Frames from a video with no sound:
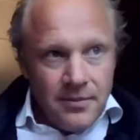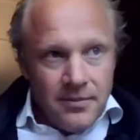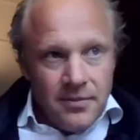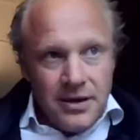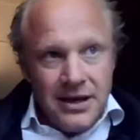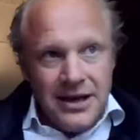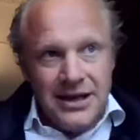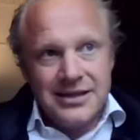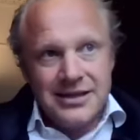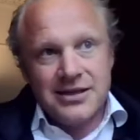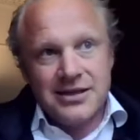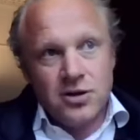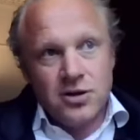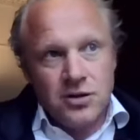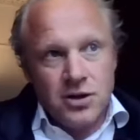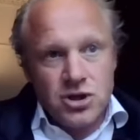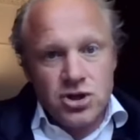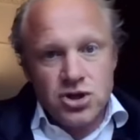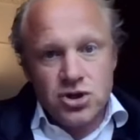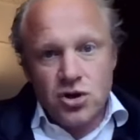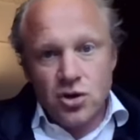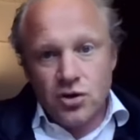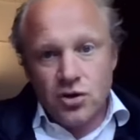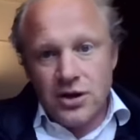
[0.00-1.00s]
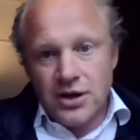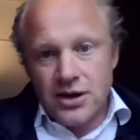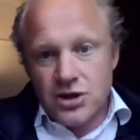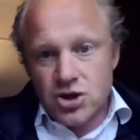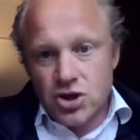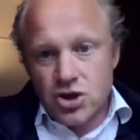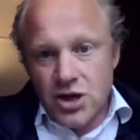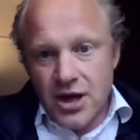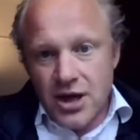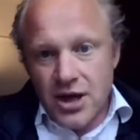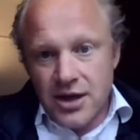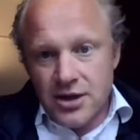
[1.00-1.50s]
listed on the stock
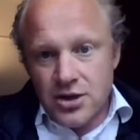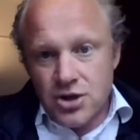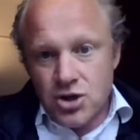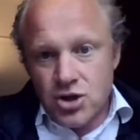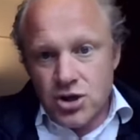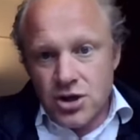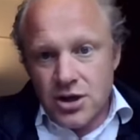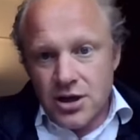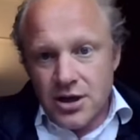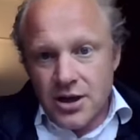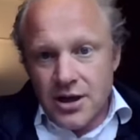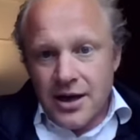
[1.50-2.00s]
exchange.